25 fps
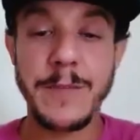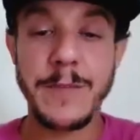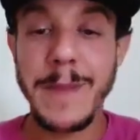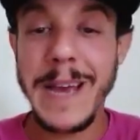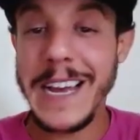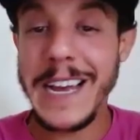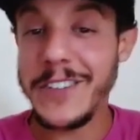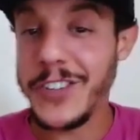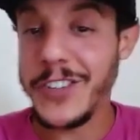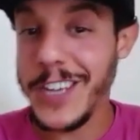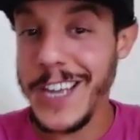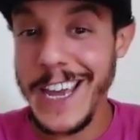
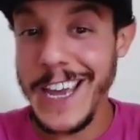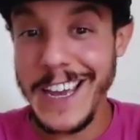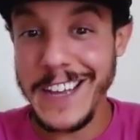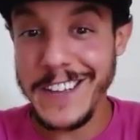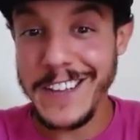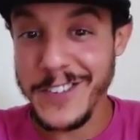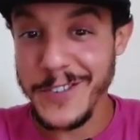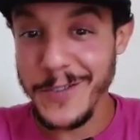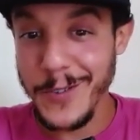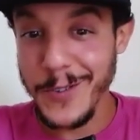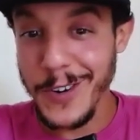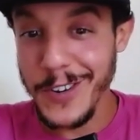magic
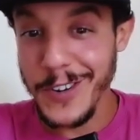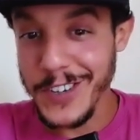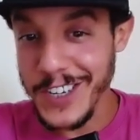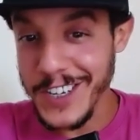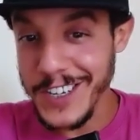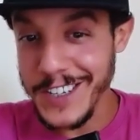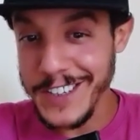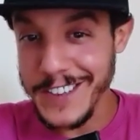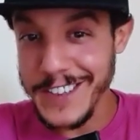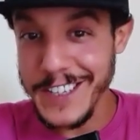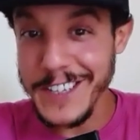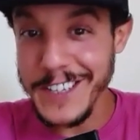hands are all
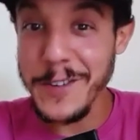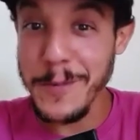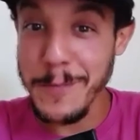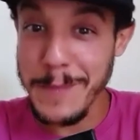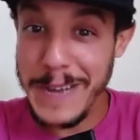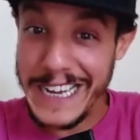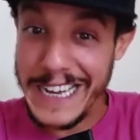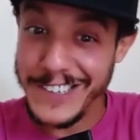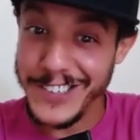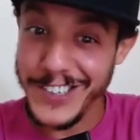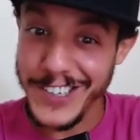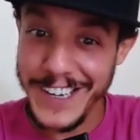good. These are
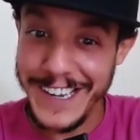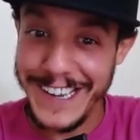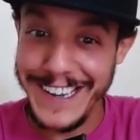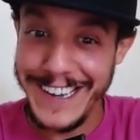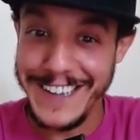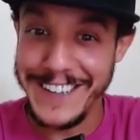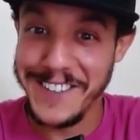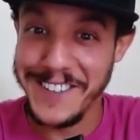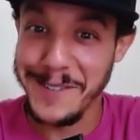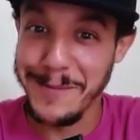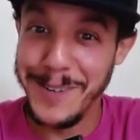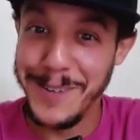magic
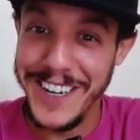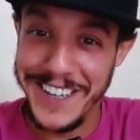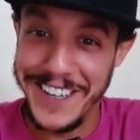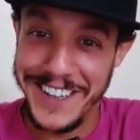hands.